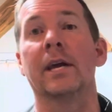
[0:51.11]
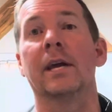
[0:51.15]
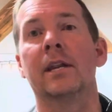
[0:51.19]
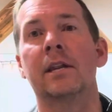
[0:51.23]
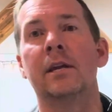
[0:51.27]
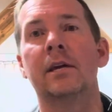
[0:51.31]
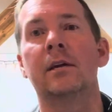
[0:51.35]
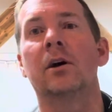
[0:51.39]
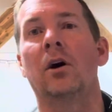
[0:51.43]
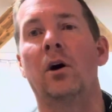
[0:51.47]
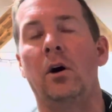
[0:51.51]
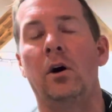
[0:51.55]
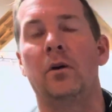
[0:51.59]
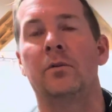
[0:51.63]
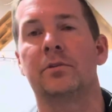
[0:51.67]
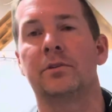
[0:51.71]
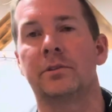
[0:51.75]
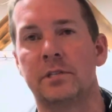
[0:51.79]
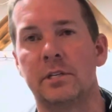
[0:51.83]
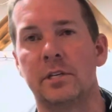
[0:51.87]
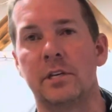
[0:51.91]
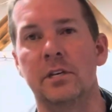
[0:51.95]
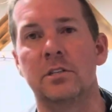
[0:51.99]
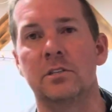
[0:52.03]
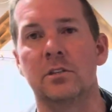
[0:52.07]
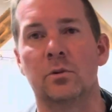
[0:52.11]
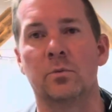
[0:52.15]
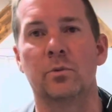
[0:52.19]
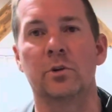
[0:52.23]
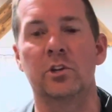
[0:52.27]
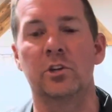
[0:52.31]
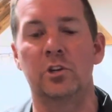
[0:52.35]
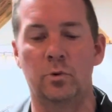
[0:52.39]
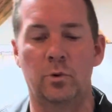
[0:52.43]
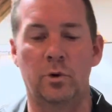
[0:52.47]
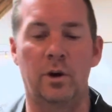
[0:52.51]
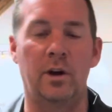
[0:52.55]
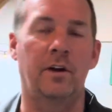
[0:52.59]
any offseason when
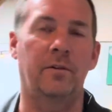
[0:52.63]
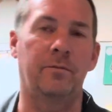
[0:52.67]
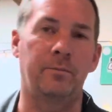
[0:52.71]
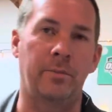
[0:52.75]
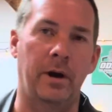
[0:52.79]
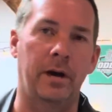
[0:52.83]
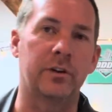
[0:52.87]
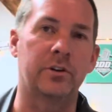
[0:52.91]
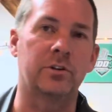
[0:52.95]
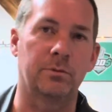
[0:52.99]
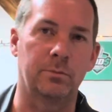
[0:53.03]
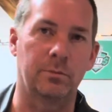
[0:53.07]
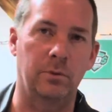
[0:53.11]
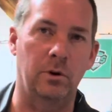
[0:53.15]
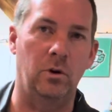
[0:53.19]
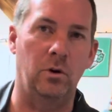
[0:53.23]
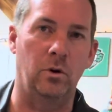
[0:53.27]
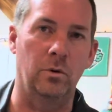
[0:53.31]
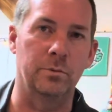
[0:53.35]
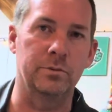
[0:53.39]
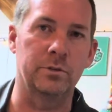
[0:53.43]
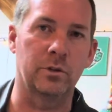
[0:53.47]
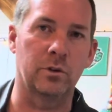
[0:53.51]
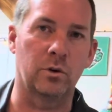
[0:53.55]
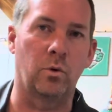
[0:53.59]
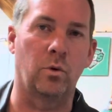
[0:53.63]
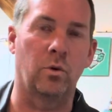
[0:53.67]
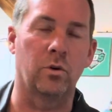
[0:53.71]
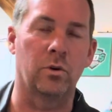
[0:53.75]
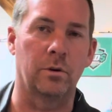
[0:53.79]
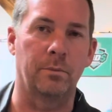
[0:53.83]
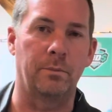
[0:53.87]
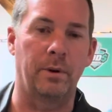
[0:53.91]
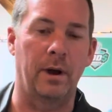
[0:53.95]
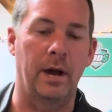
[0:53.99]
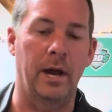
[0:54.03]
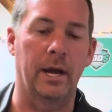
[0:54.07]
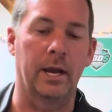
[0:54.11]
you have Patrick Mahomes at
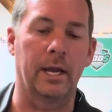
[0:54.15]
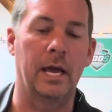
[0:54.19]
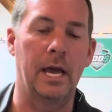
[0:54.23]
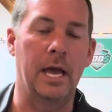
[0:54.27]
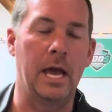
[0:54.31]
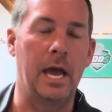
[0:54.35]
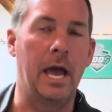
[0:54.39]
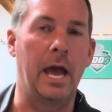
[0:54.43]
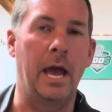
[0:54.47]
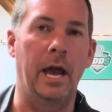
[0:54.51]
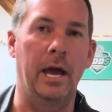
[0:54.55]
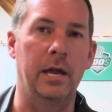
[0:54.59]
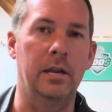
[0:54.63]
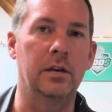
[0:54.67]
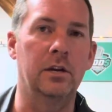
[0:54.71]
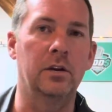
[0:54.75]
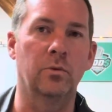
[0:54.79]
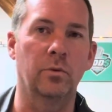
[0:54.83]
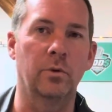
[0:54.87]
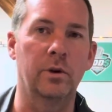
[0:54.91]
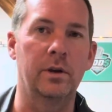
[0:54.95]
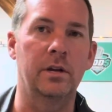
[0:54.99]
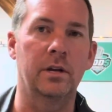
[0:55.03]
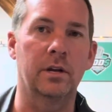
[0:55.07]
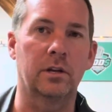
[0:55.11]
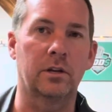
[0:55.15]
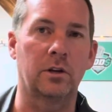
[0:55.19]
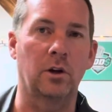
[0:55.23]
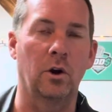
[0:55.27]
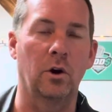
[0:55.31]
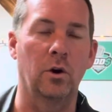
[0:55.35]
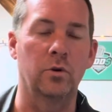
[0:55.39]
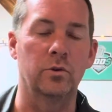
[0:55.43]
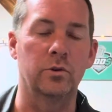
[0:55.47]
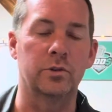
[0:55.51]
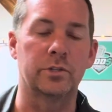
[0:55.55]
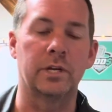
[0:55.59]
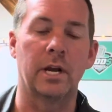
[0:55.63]
quarterback, Andy Reid at
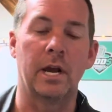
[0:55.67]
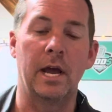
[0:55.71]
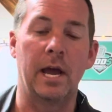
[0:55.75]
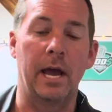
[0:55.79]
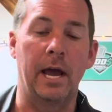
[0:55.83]
coach,